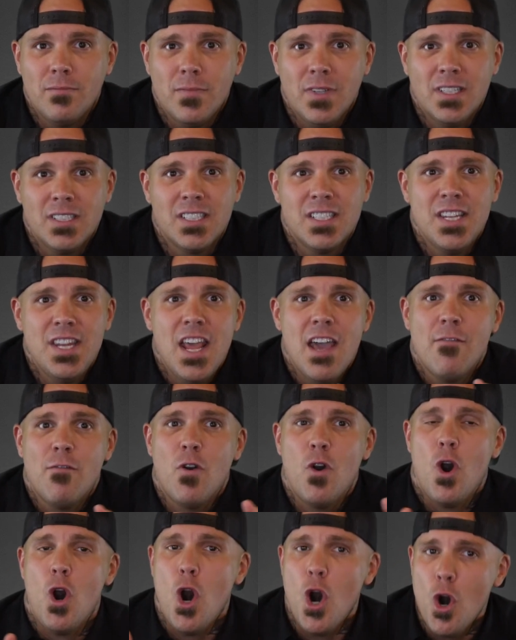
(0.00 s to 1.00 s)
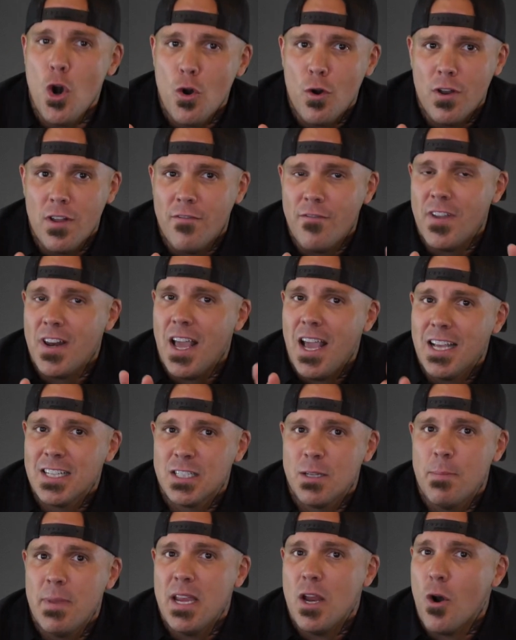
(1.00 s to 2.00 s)
It's never earned. If it has
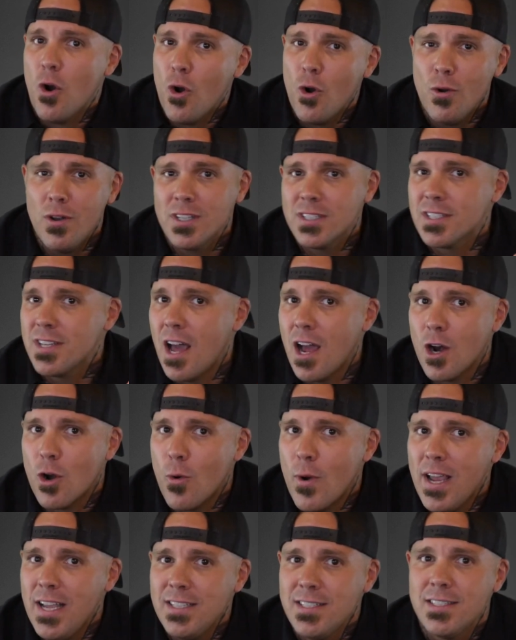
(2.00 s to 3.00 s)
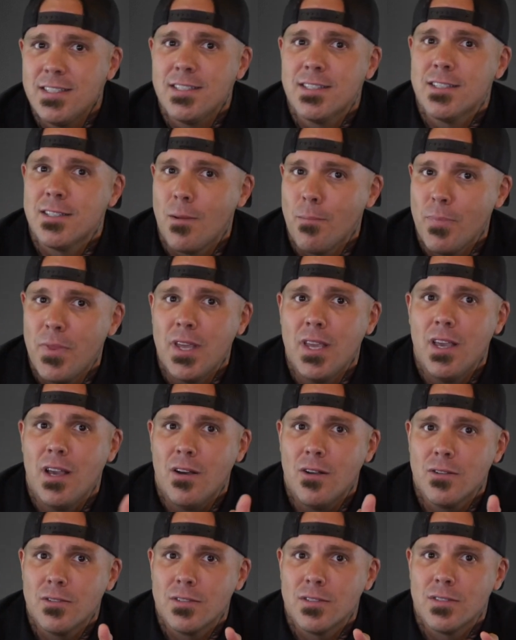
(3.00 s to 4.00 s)
to be earned, it's not grace, it's something
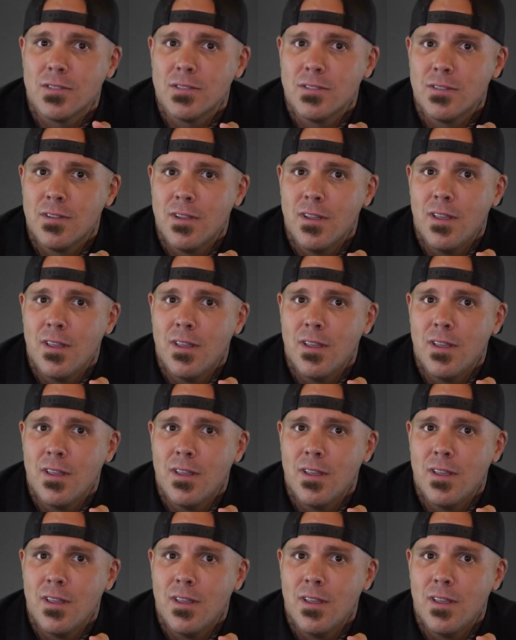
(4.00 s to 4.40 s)
else.